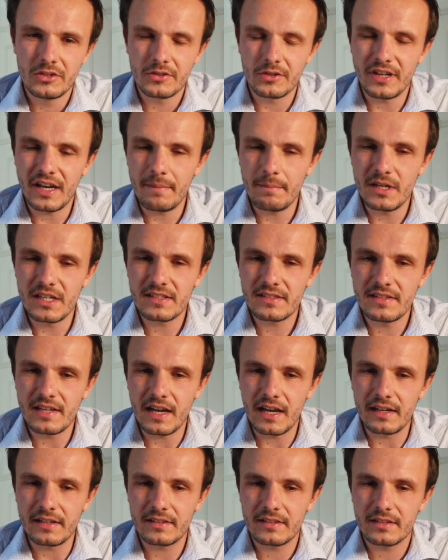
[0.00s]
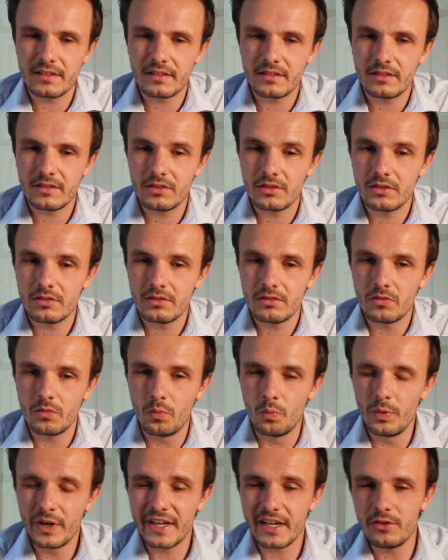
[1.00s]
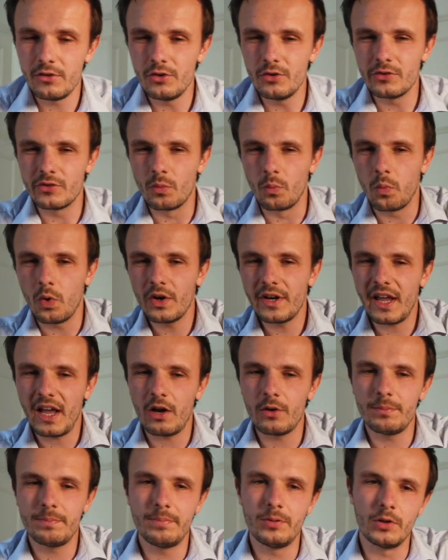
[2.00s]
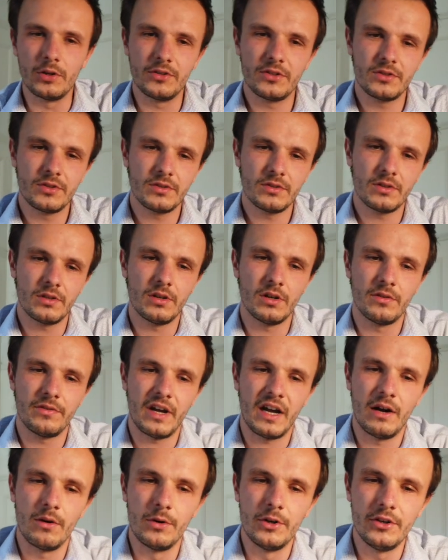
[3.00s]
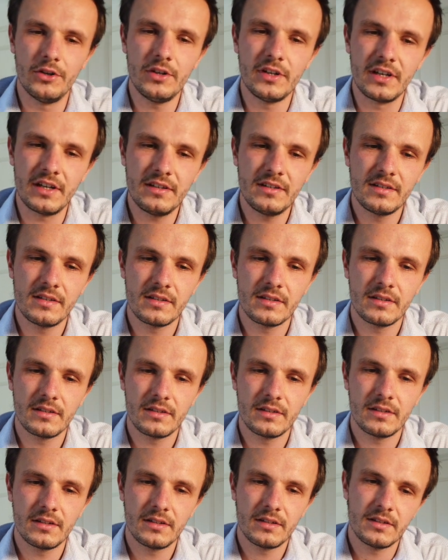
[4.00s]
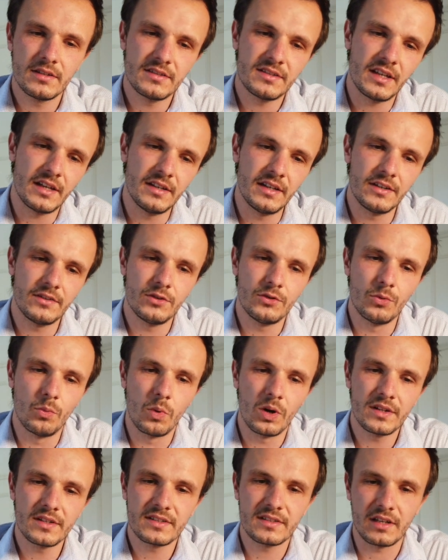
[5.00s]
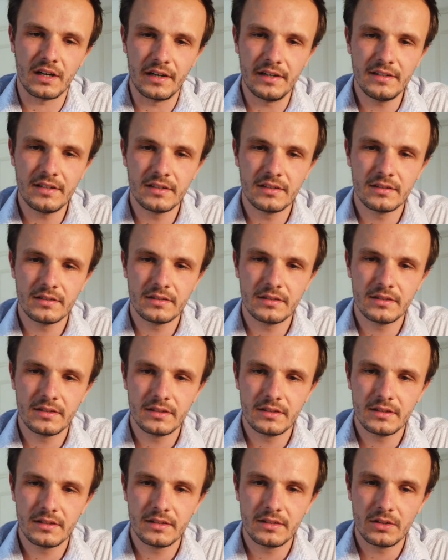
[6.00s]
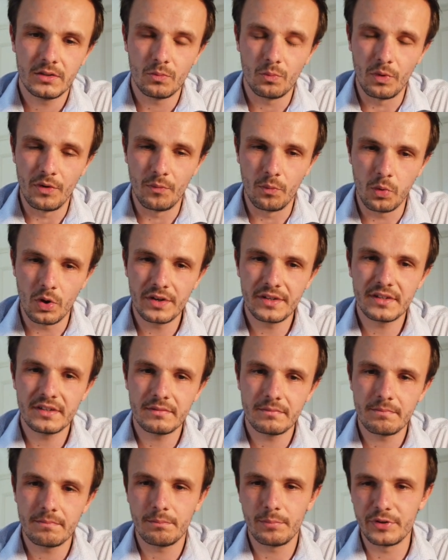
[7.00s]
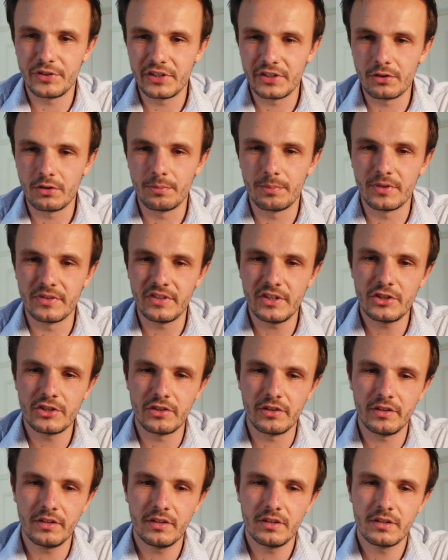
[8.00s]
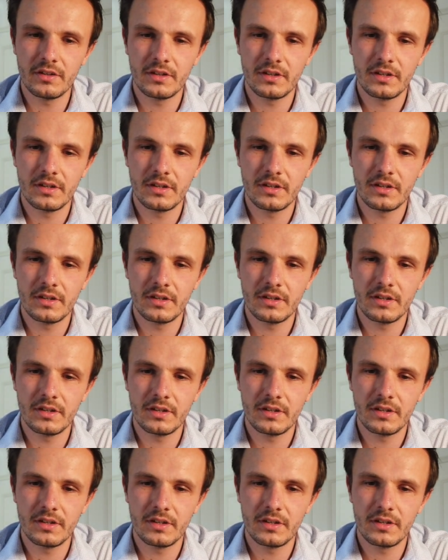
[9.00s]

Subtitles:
So that means that we can use one output of our unit, send it to one side with one particular position,